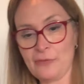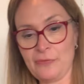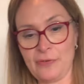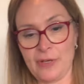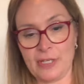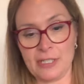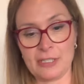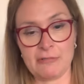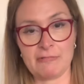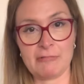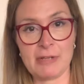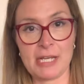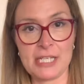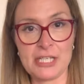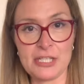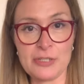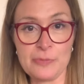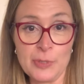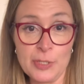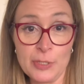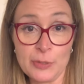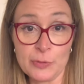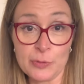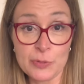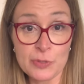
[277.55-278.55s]
fun
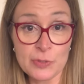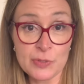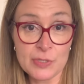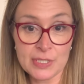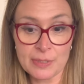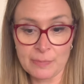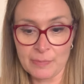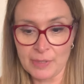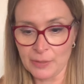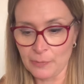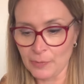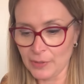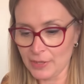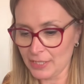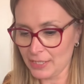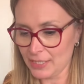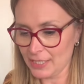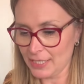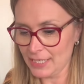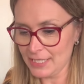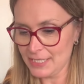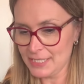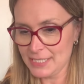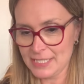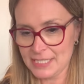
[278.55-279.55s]
arrangement or do something with the
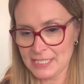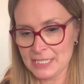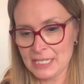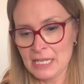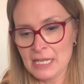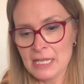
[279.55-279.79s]
kids.